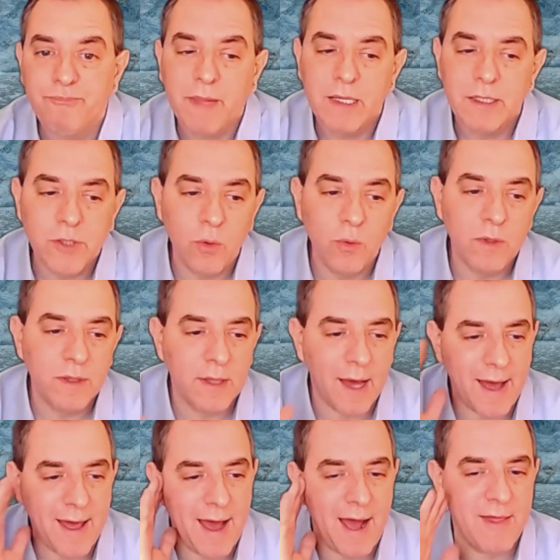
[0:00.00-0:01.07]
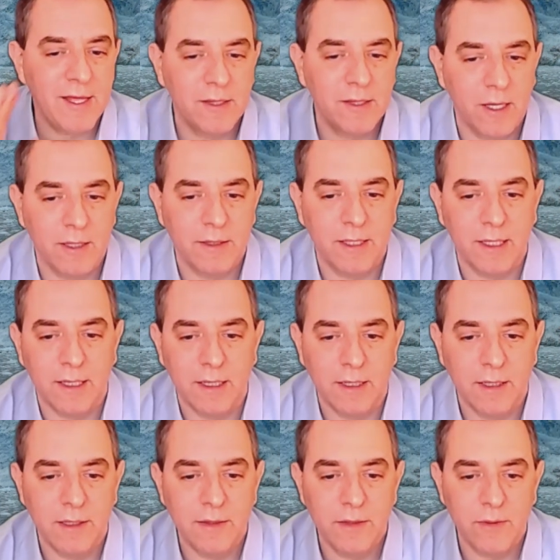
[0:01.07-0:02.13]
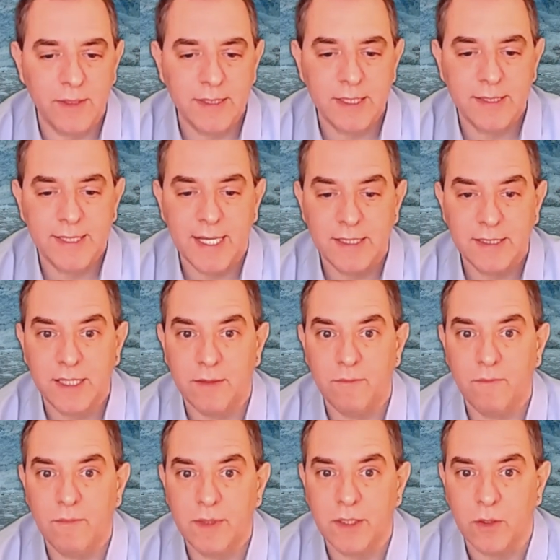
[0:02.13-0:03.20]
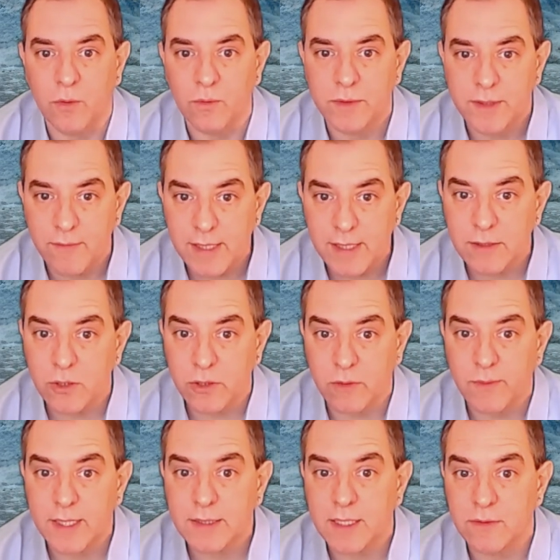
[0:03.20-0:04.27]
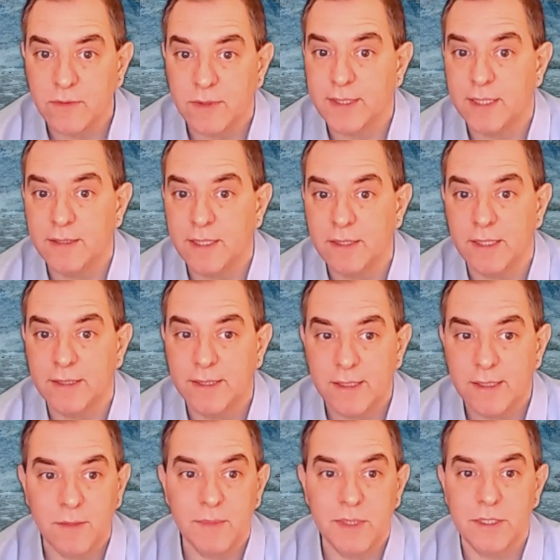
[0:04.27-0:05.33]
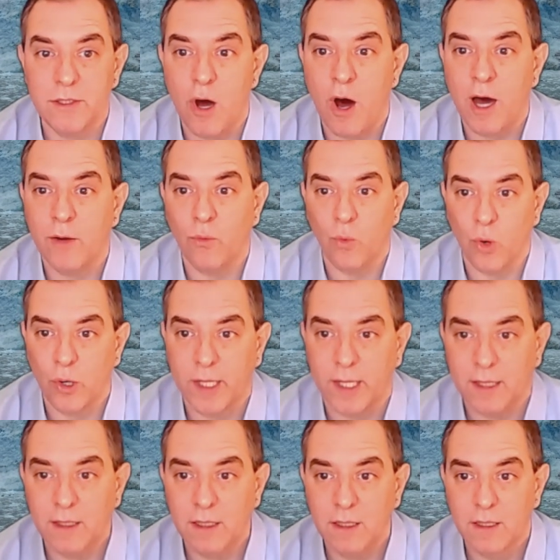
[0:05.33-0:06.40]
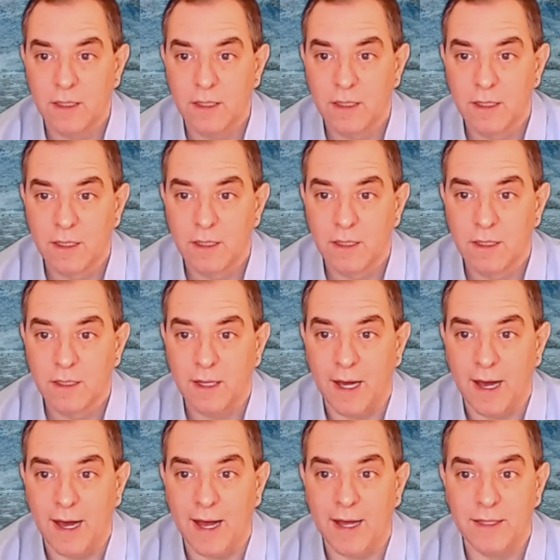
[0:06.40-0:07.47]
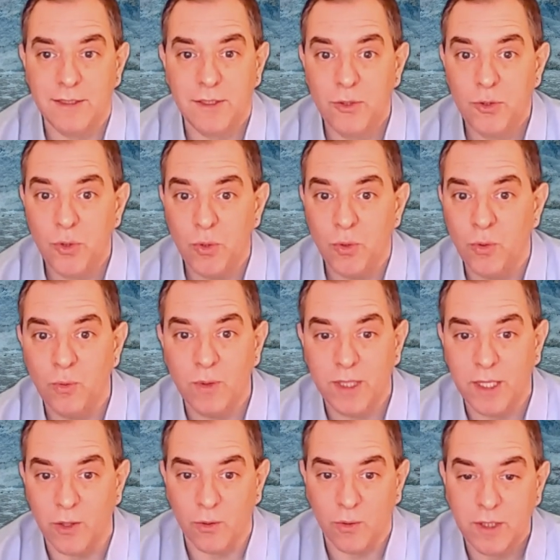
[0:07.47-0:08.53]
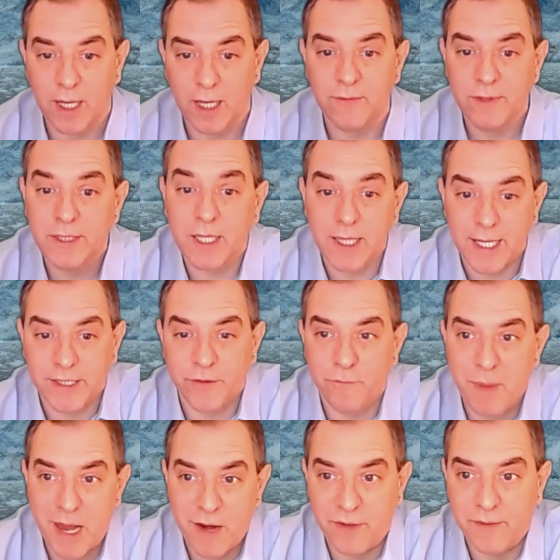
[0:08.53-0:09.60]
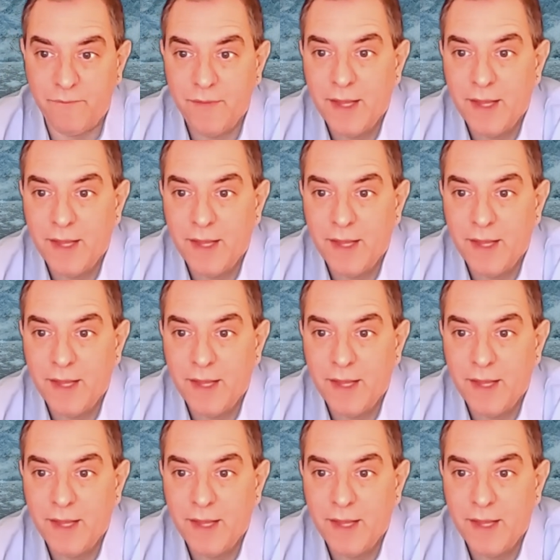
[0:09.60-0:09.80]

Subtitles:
So I think that there is a sense that, some of that social unrest comes from the sense that the system is not working to, kind of collective benefit.